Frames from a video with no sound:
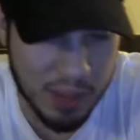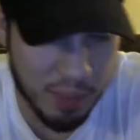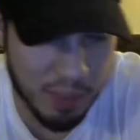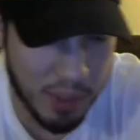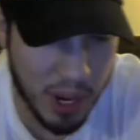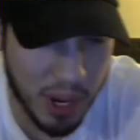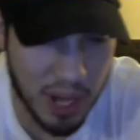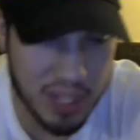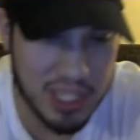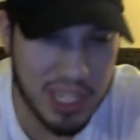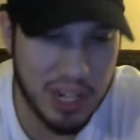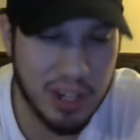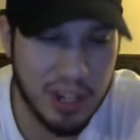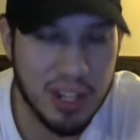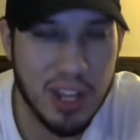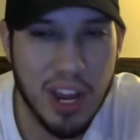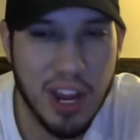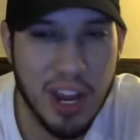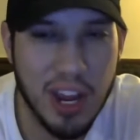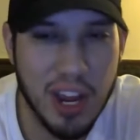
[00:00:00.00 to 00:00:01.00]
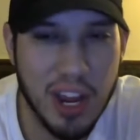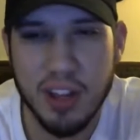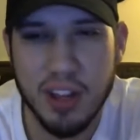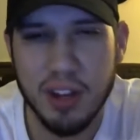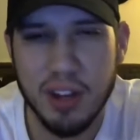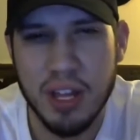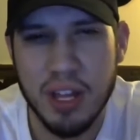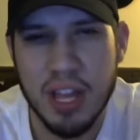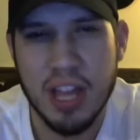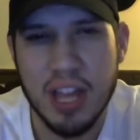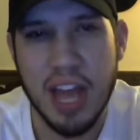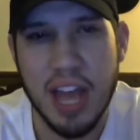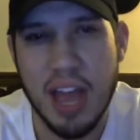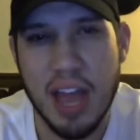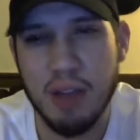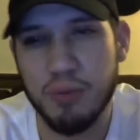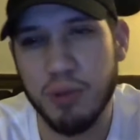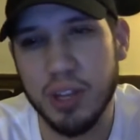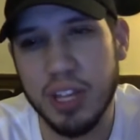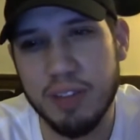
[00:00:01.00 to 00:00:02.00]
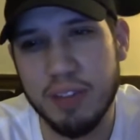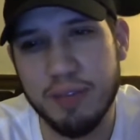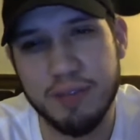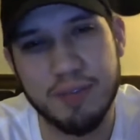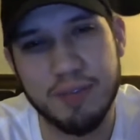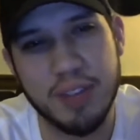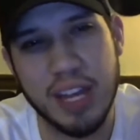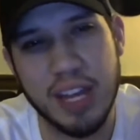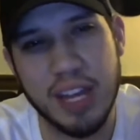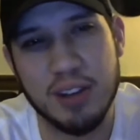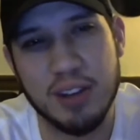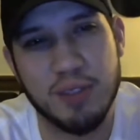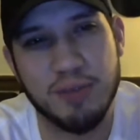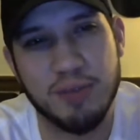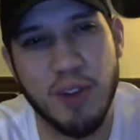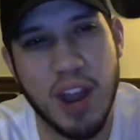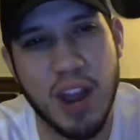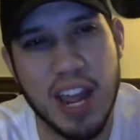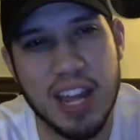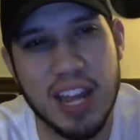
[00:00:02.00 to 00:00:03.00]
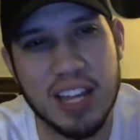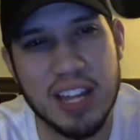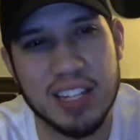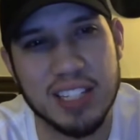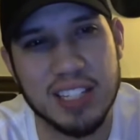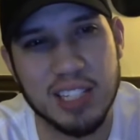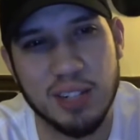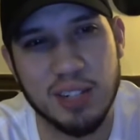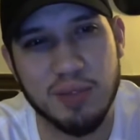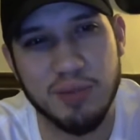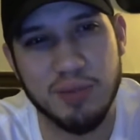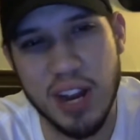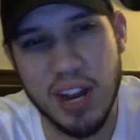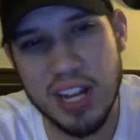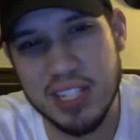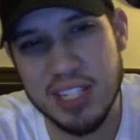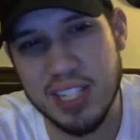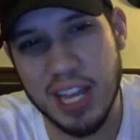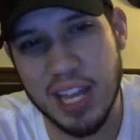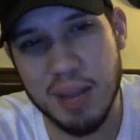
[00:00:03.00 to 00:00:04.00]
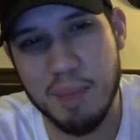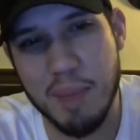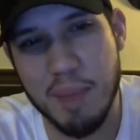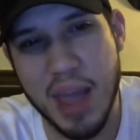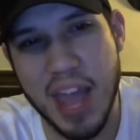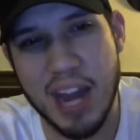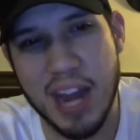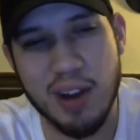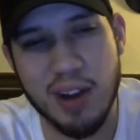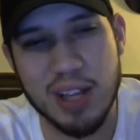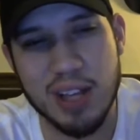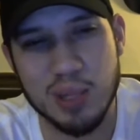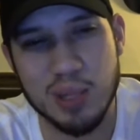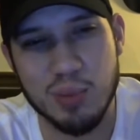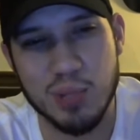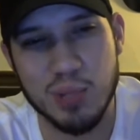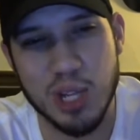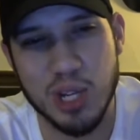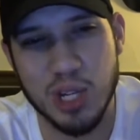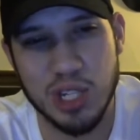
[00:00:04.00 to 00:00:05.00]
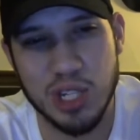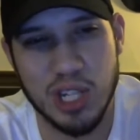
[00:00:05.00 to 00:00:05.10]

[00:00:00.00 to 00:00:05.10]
parts here and there, though. I really like Frank. dude, Frank's like mannerisms are just